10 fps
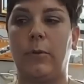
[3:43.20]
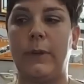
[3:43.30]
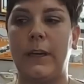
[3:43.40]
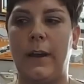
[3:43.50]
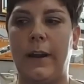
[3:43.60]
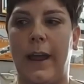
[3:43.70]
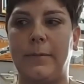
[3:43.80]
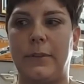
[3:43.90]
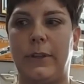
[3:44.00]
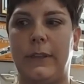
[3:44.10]
Well, we are
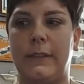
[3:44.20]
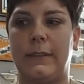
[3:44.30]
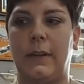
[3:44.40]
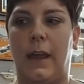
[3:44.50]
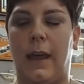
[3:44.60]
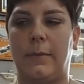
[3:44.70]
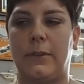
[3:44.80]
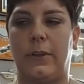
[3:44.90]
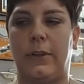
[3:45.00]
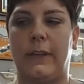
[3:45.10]

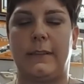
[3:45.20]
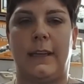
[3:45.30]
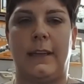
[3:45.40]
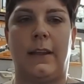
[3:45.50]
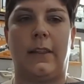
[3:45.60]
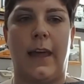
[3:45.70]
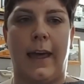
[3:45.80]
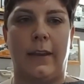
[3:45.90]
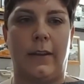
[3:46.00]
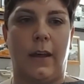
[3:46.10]
absolutely seeing a
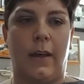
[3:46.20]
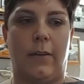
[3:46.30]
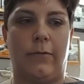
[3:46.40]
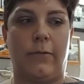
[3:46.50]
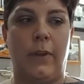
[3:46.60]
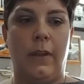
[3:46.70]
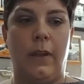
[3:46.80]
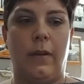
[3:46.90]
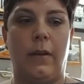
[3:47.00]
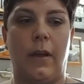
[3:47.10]
lot
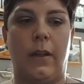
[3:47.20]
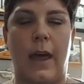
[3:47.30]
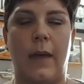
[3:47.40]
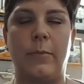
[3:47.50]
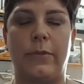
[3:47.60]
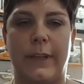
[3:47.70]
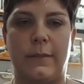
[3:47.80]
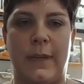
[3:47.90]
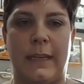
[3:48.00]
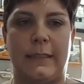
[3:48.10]
more
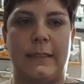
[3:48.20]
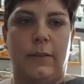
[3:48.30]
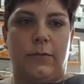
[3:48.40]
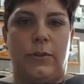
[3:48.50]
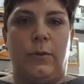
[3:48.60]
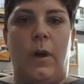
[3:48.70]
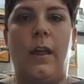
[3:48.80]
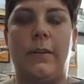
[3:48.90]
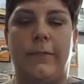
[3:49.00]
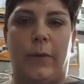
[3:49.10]
resumes to
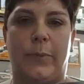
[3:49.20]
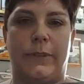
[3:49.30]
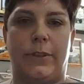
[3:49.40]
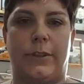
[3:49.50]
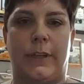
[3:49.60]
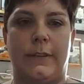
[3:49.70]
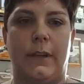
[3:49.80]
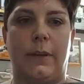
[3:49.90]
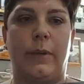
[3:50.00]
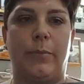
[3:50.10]
all of our positions
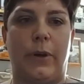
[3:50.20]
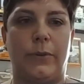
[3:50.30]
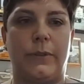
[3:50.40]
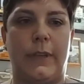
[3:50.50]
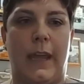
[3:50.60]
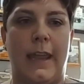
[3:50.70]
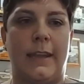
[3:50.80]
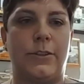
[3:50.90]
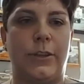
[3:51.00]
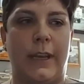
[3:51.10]
that we post. And
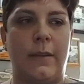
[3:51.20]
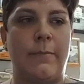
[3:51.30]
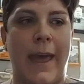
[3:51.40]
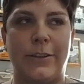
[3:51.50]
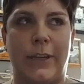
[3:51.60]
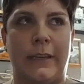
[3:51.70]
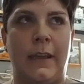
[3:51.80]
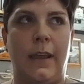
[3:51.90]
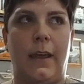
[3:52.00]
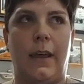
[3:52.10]
as you can imagine,
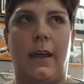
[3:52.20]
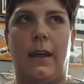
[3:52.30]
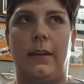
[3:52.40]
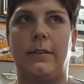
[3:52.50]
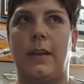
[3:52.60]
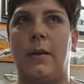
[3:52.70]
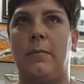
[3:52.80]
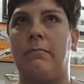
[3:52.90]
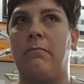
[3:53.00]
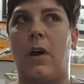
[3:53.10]

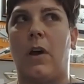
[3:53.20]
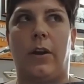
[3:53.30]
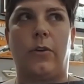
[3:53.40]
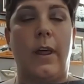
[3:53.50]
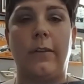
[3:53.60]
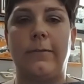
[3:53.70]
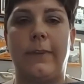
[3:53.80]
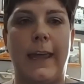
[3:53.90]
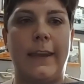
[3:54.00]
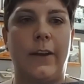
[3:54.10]
some are
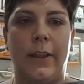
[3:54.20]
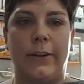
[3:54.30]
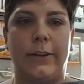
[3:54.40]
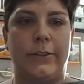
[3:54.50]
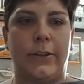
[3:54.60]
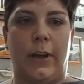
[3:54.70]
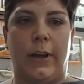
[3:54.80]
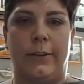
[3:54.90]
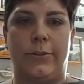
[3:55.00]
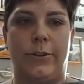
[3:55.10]
qualified, others
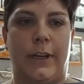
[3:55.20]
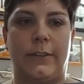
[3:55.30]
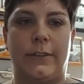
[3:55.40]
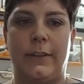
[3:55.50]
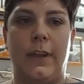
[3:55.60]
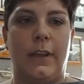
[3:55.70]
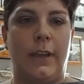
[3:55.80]
are just,